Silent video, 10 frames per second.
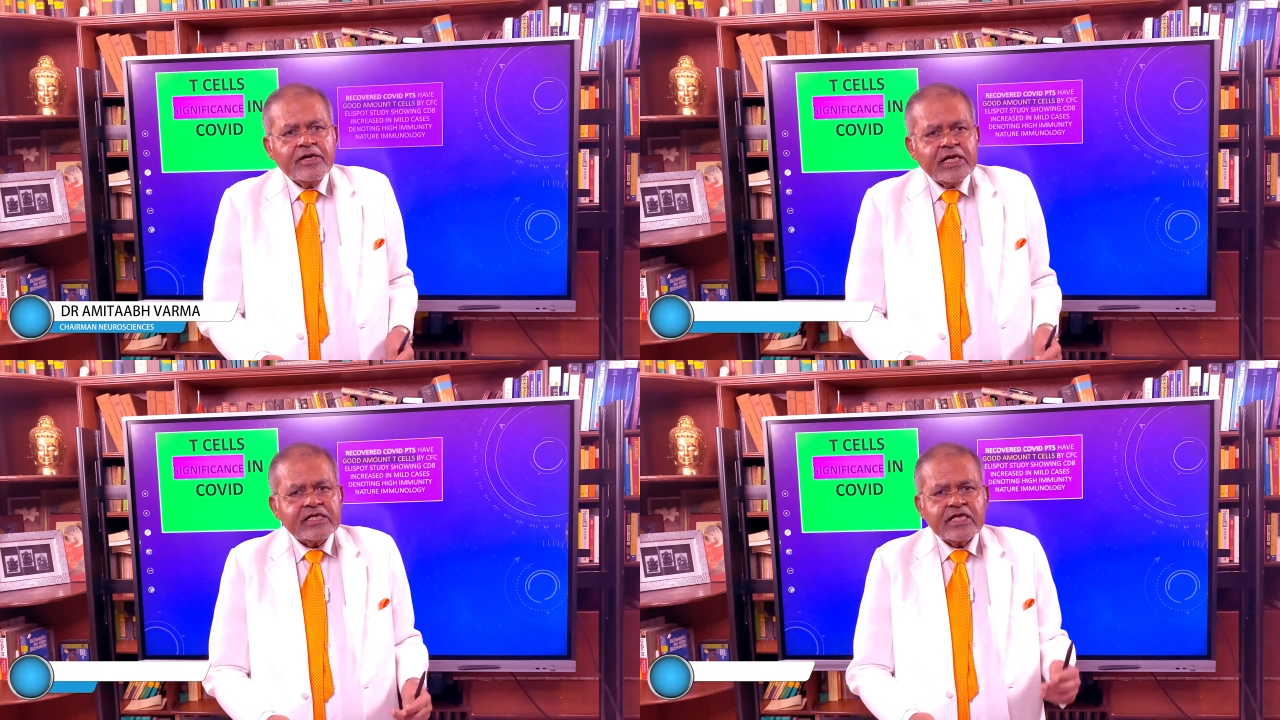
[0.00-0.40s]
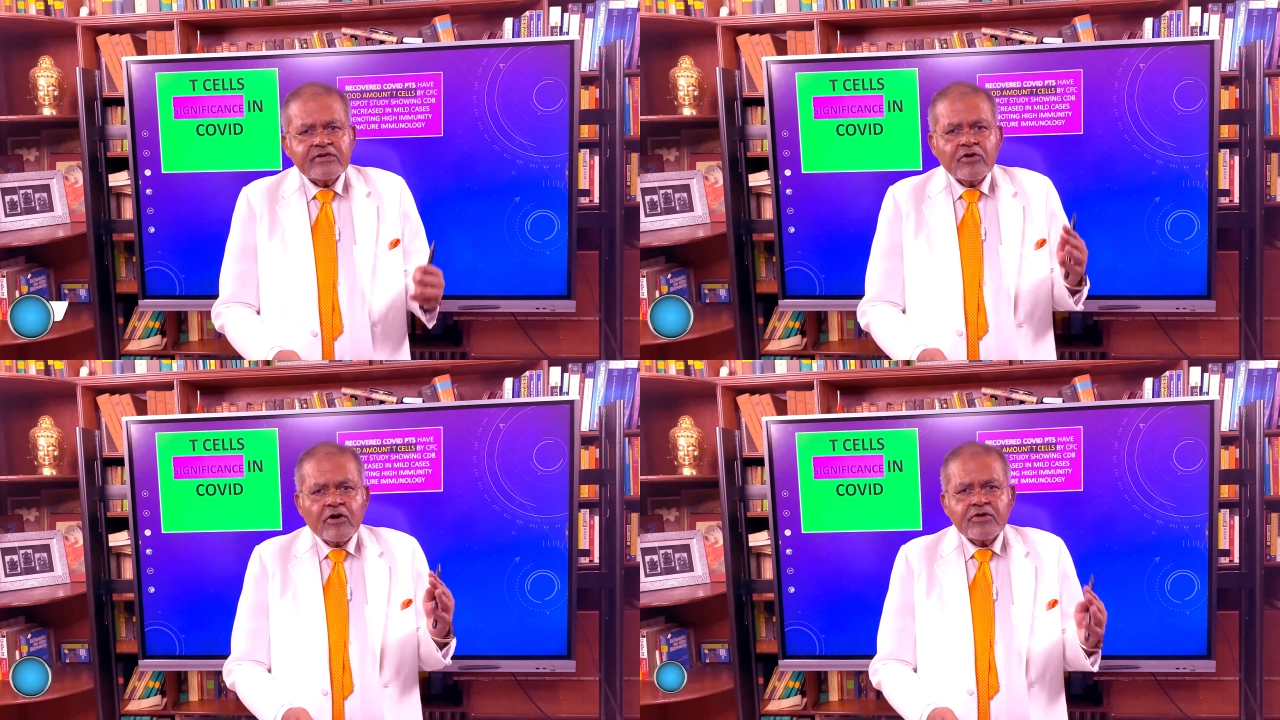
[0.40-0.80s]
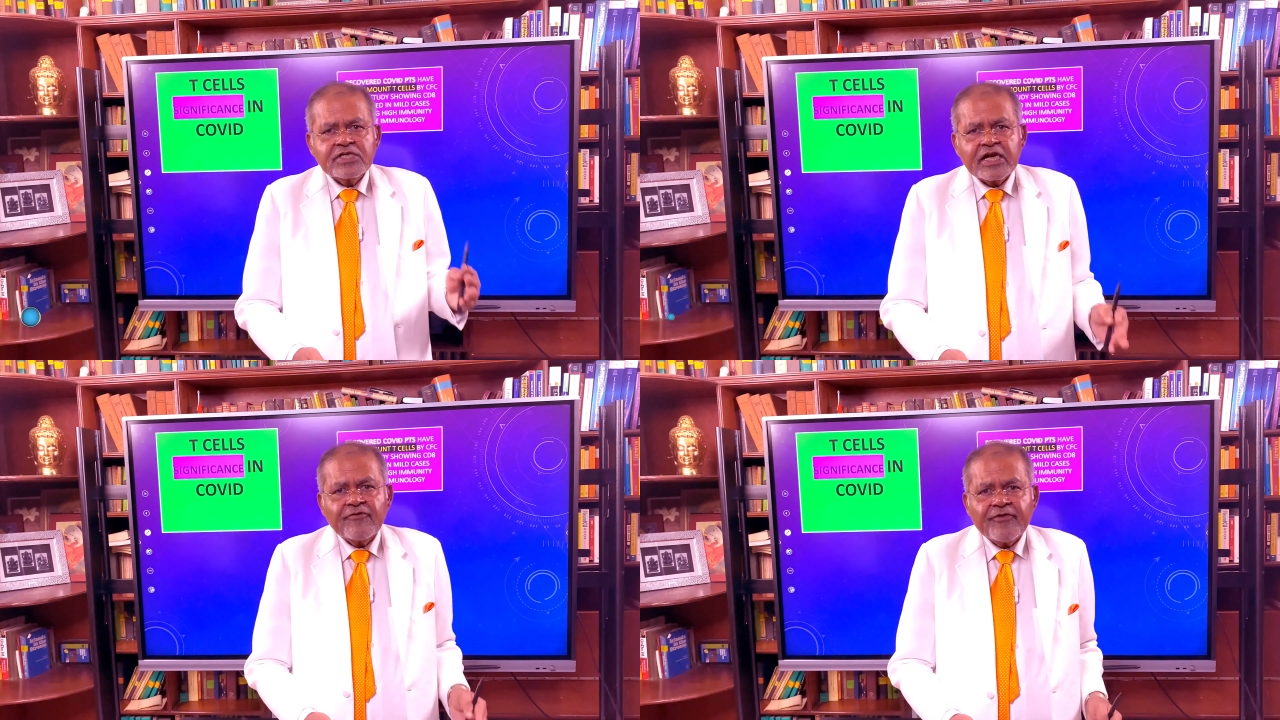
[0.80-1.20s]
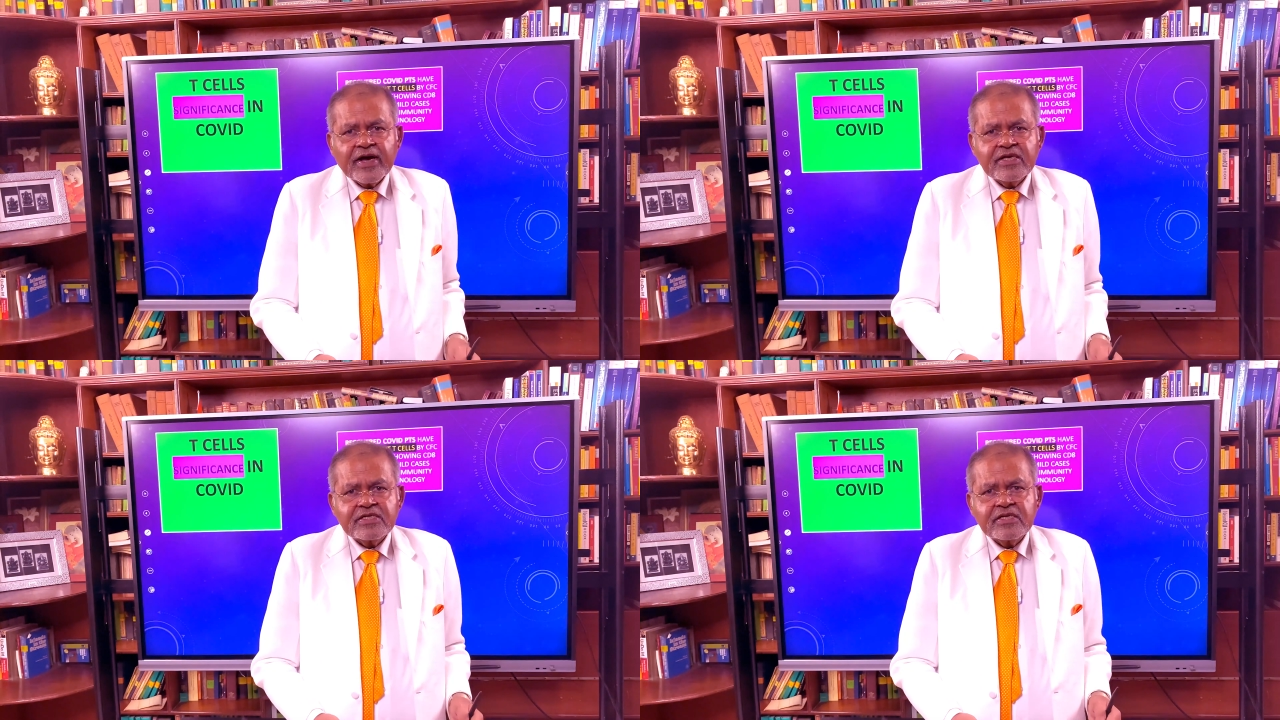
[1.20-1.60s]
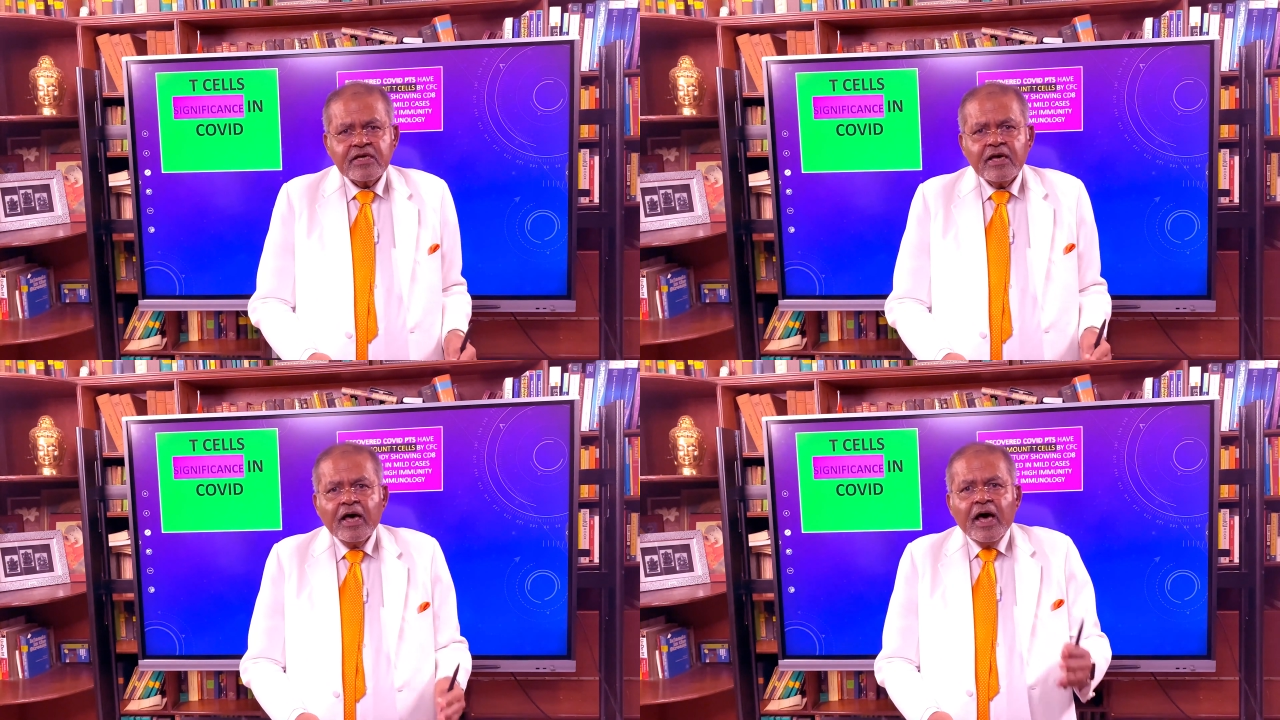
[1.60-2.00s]
T cells have a lot of significance.
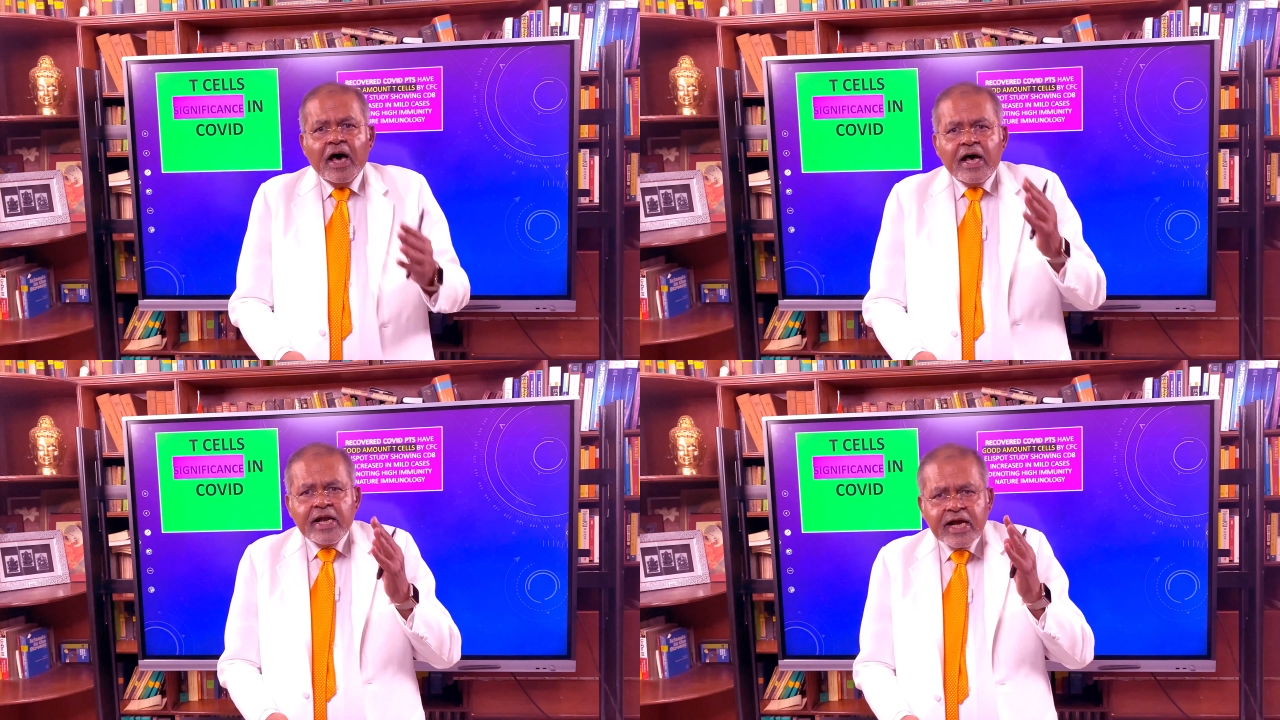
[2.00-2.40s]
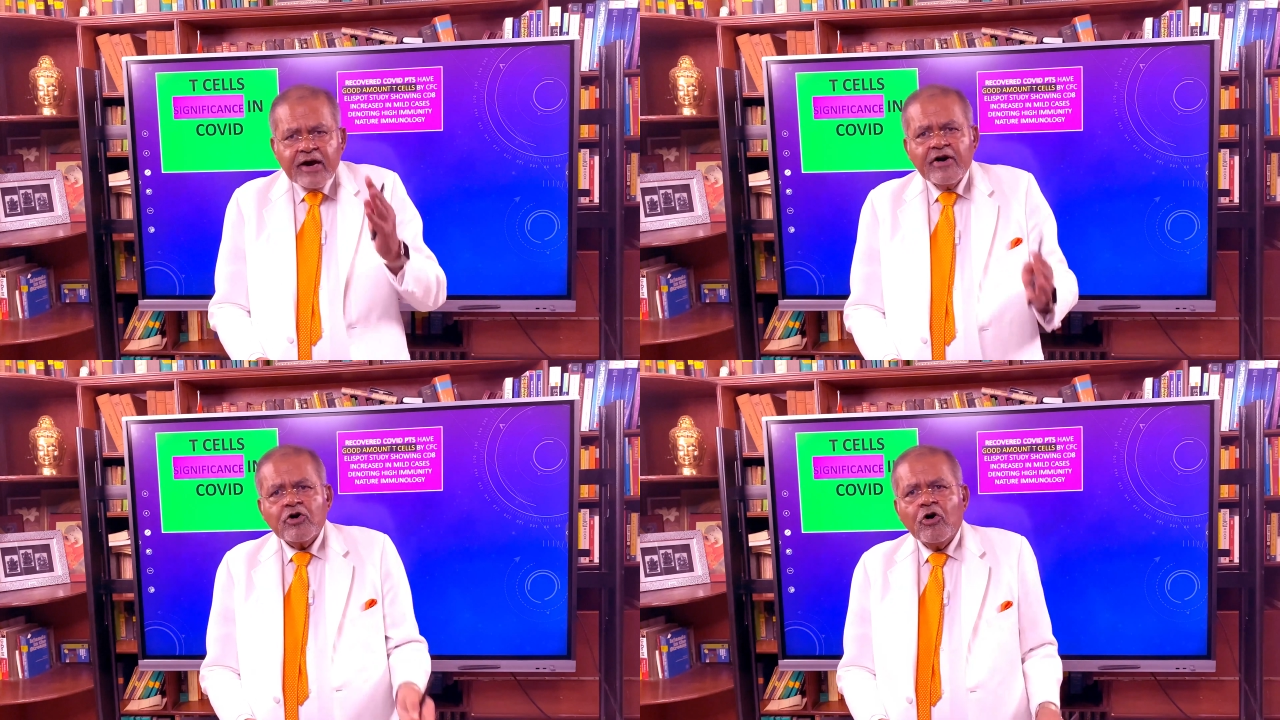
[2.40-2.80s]
Recovered